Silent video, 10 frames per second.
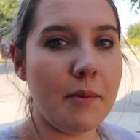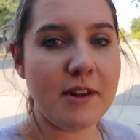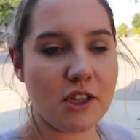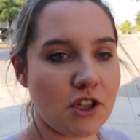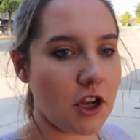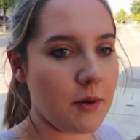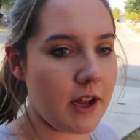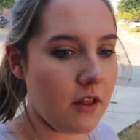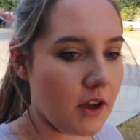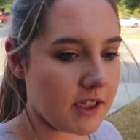let me just show you what
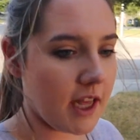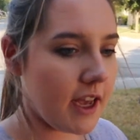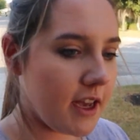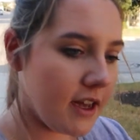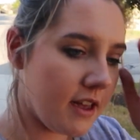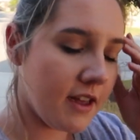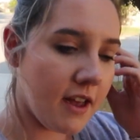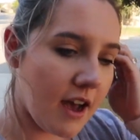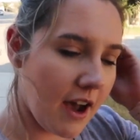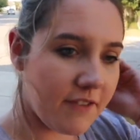he looks like.
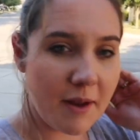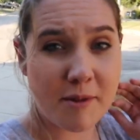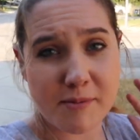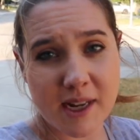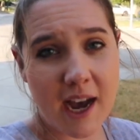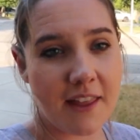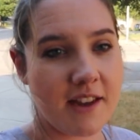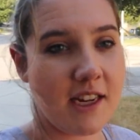I've named him Ty the